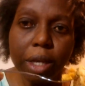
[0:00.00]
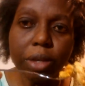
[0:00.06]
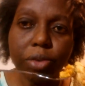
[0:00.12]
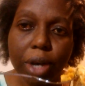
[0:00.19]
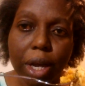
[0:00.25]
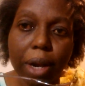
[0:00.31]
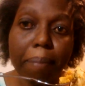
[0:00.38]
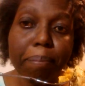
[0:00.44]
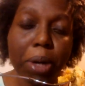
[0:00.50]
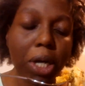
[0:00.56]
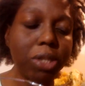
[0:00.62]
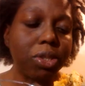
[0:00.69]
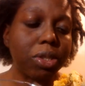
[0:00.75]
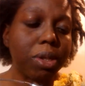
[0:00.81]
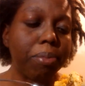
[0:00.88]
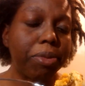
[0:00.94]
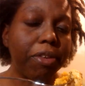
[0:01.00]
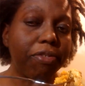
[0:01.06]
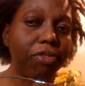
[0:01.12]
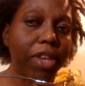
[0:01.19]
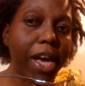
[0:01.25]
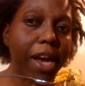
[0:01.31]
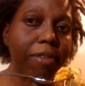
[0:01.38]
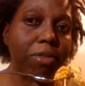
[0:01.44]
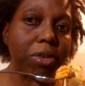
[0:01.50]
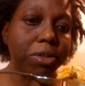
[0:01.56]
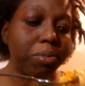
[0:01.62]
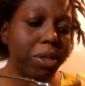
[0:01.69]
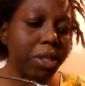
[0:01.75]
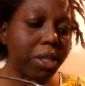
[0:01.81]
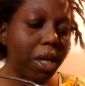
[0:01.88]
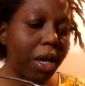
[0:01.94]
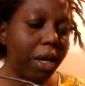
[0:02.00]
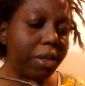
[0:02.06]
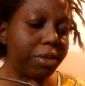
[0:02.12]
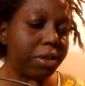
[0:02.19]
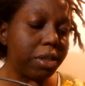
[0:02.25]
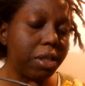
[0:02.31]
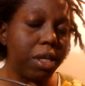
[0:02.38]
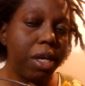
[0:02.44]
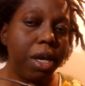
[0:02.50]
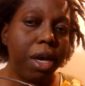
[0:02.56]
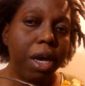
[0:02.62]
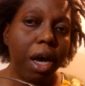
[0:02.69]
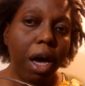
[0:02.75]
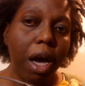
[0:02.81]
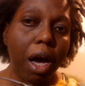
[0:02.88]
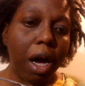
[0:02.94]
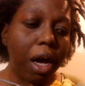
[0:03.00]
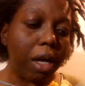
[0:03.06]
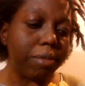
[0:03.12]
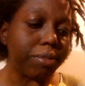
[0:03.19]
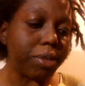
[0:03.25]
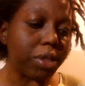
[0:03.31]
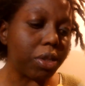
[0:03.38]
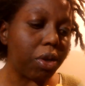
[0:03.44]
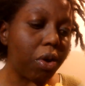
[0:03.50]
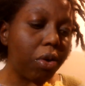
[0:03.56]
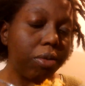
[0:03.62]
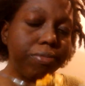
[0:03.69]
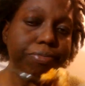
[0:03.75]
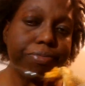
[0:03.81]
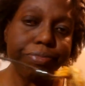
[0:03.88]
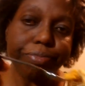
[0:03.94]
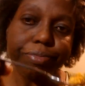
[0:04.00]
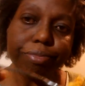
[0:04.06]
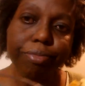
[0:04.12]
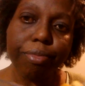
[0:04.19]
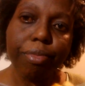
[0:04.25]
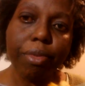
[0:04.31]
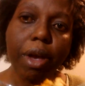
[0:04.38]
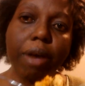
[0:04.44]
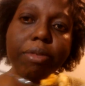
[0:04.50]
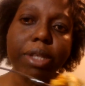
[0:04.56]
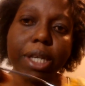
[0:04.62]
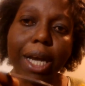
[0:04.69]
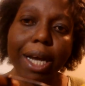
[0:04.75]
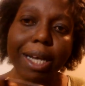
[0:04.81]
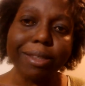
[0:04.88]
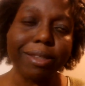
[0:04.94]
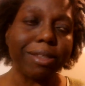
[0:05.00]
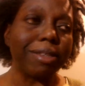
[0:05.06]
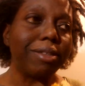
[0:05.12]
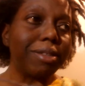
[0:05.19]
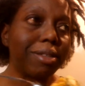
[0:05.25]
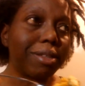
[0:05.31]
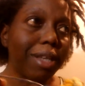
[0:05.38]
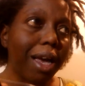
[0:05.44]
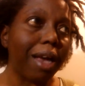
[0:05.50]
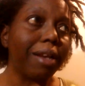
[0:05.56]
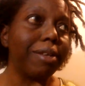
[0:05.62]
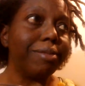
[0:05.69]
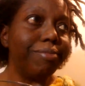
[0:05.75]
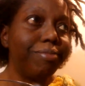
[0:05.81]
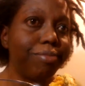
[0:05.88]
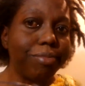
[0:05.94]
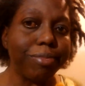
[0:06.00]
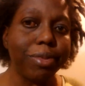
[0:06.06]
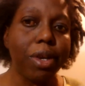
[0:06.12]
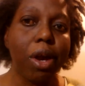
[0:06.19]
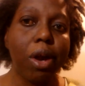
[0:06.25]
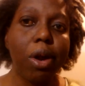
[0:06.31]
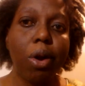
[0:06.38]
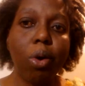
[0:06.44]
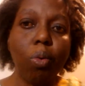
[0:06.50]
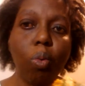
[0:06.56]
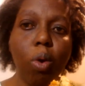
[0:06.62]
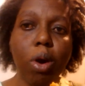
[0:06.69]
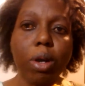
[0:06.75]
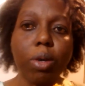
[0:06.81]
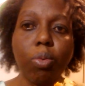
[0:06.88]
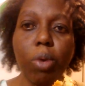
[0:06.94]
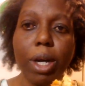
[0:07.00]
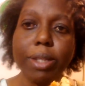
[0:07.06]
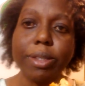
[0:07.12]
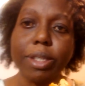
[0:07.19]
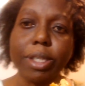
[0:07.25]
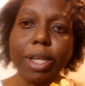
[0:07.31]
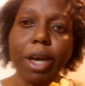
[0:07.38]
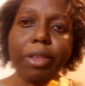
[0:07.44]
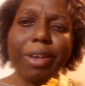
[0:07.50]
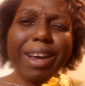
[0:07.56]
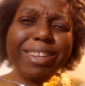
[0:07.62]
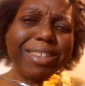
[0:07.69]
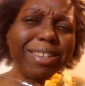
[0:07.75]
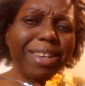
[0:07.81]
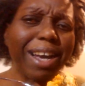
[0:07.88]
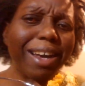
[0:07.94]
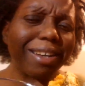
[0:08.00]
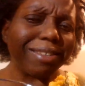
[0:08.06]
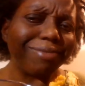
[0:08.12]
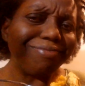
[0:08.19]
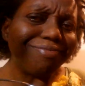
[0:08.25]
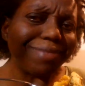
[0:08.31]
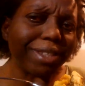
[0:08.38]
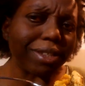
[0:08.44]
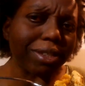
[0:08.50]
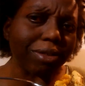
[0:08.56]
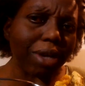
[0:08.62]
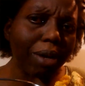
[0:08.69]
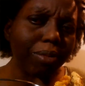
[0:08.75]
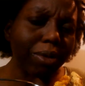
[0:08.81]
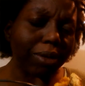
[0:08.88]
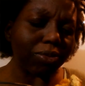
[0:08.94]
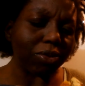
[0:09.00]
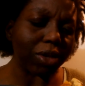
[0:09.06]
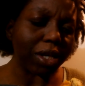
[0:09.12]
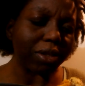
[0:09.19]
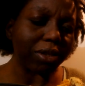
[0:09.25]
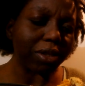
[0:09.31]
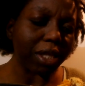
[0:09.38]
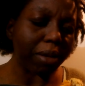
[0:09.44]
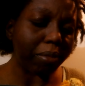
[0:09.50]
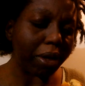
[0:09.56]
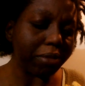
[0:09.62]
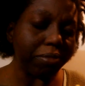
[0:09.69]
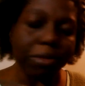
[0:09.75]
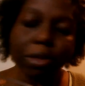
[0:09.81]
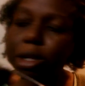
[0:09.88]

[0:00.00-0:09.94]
You gotta punch up the flavors because, you know, everything has to just kind of work well together. I don't know how to describe what I'm trying to say, but